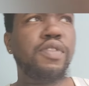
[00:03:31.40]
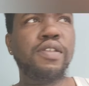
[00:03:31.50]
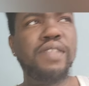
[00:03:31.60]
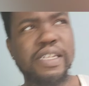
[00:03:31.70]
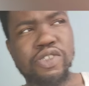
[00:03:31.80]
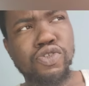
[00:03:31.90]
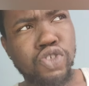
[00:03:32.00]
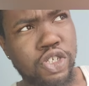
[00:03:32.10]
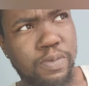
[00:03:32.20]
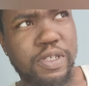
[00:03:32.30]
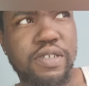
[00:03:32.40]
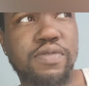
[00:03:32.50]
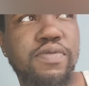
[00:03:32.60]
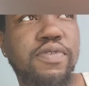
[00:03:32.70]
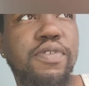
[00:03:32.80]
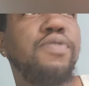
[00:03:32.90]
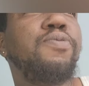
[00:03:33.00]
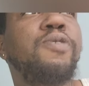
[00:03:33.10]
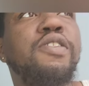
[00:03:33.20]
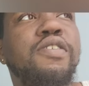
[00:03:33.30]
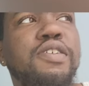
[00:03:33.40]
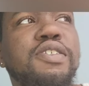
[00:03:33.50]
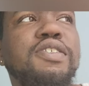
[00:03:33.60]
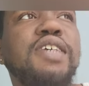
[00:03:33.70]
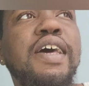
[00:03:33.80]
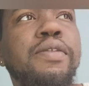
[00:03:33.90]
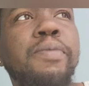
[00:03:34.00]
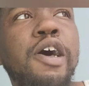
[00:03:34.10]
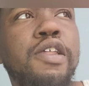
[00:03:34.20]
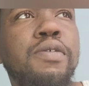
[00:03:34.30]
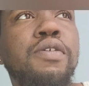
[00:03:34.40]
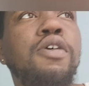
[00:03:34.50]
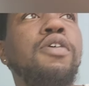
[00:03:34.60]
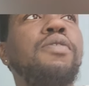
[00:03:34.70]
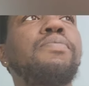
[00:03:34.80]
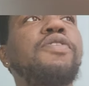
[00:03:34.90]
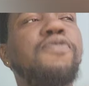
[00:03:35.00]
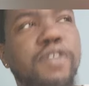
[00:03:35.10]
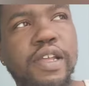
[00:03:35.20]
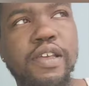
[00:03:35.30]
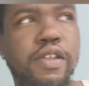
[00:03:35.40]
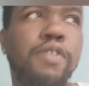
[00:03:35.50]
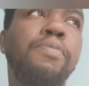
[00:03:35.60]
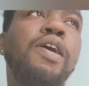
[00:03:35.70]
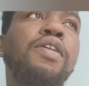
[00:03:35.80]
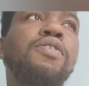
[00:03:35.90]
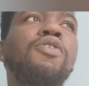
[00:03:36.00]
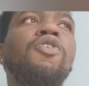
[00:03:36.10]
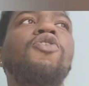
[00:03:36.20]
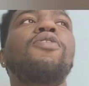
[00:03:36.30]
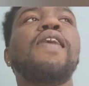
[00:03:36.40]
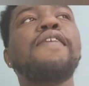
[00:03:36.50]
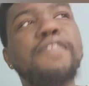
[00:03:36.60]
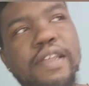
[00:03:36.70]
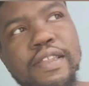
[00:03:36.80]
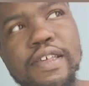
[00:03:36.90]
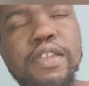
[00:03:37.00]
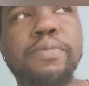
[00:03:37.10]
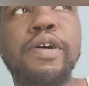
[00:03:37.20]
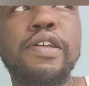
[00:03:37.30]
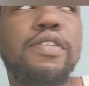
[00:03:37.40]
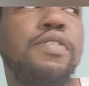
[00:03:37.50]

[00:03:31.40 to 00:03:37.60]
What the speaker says: They do something, whether it's inside the body, before they get in the body, or after they leave the body.